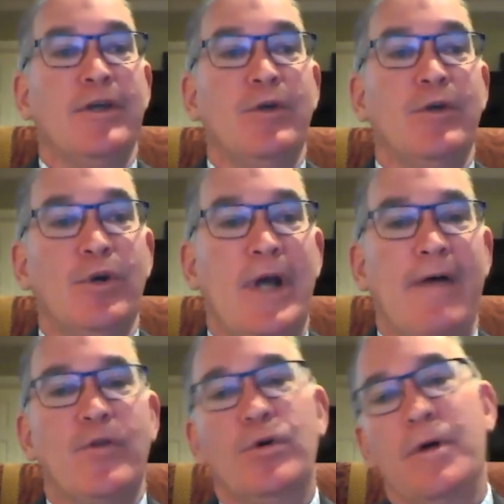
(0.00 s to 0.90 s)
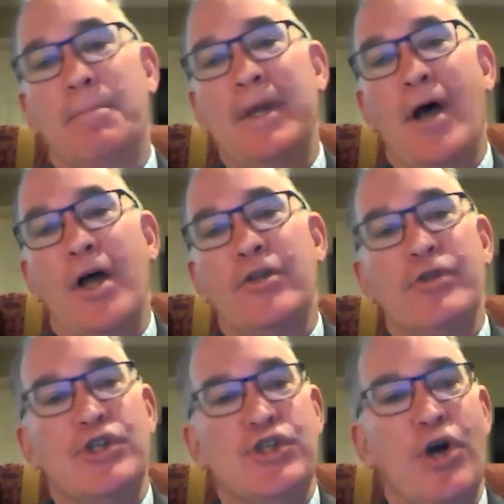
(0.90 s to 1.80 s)
You'd have to be under a
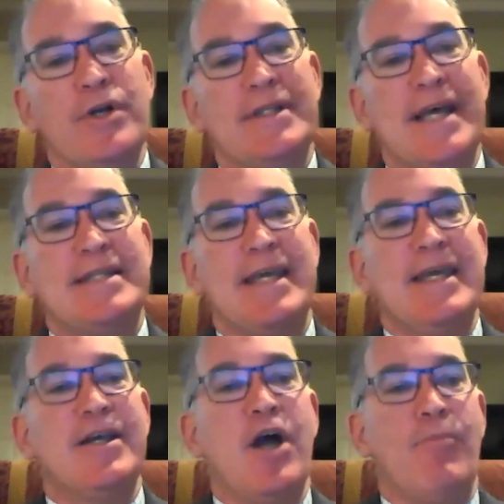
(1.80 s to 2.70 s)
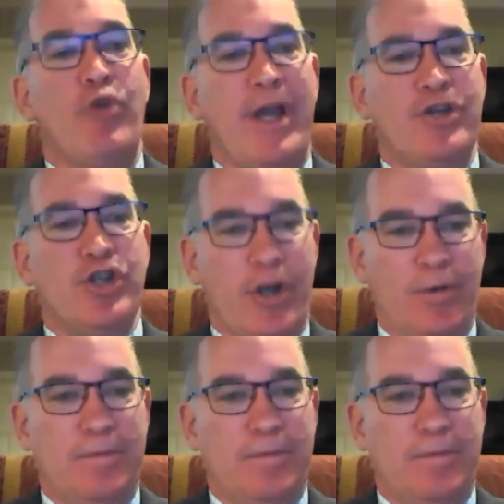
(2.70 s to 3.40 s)
certain debt to income ratio.